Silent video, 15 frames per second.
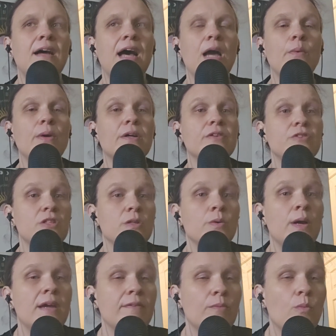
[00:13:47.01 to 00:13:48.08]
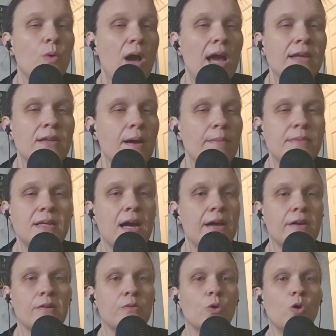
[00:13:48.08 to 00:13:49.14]
I will do I'm not
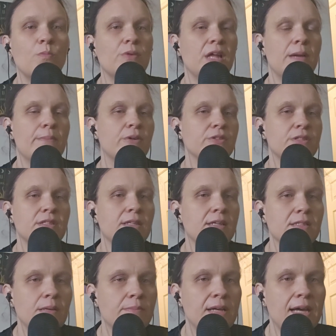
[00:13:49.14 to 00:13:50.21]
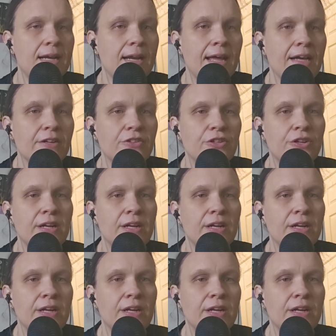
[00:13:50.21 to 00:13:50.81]
a role play person because I'm not an actor.